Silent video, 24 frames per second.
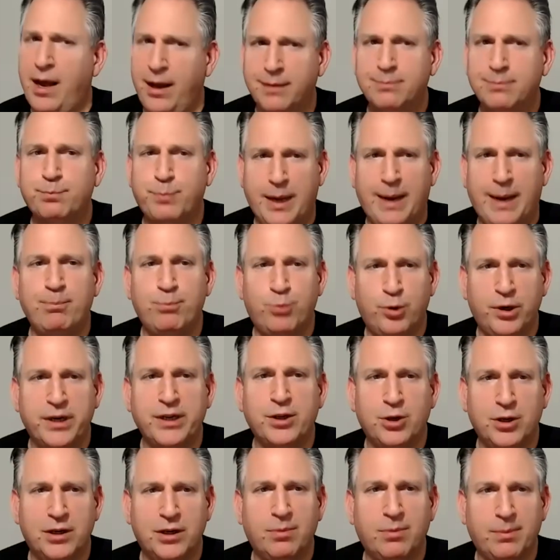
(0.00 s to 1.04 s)
I,
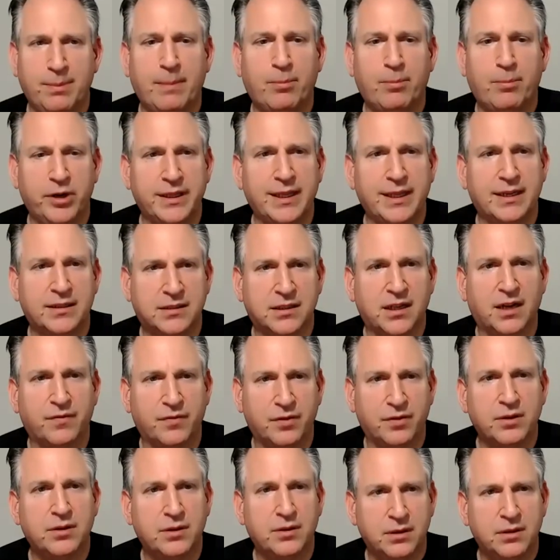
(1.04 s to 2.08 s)
I'm pretty good at remembering that stuff.